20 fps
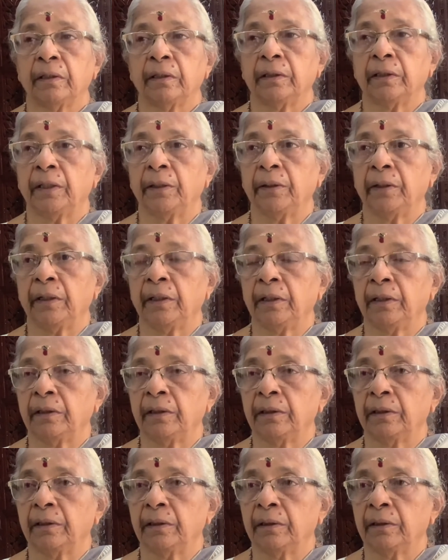The
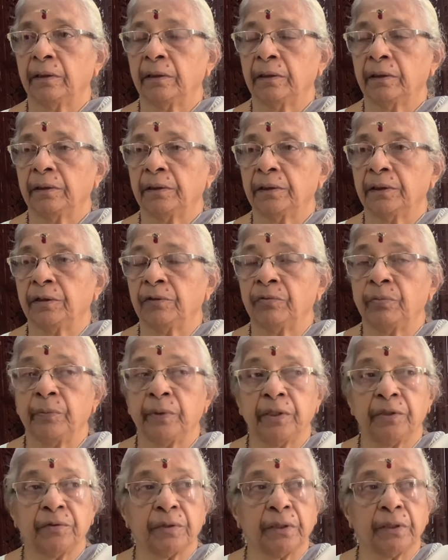chief
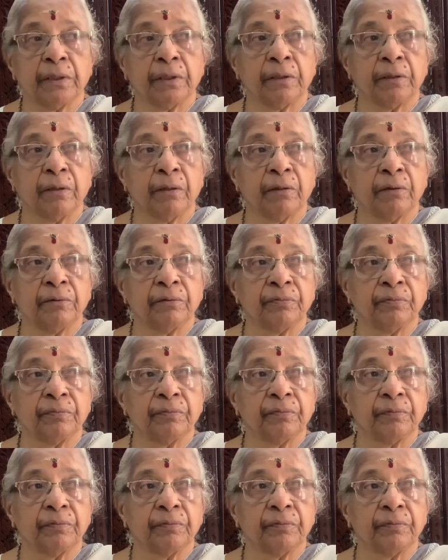minister of